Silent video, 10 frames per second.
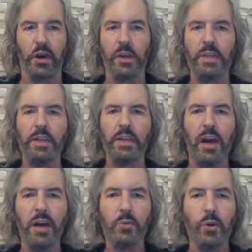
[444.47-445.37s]
I mean,
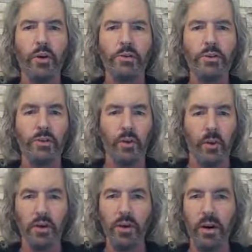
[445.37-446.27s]
God works in
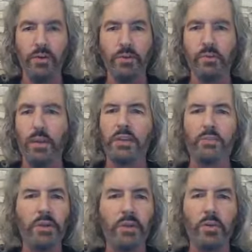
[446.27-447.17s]
all kinds of ways.
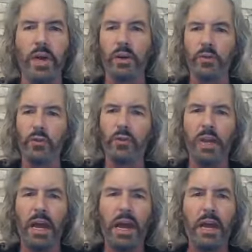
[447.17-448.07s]
We know that across
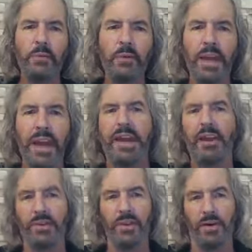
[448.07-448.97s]
every
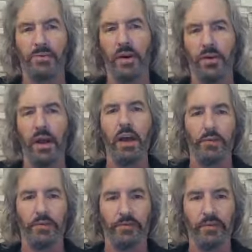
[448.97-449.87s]
area of our
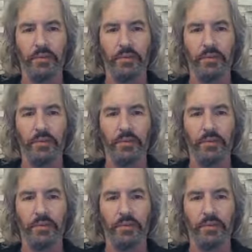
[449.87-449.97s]
life.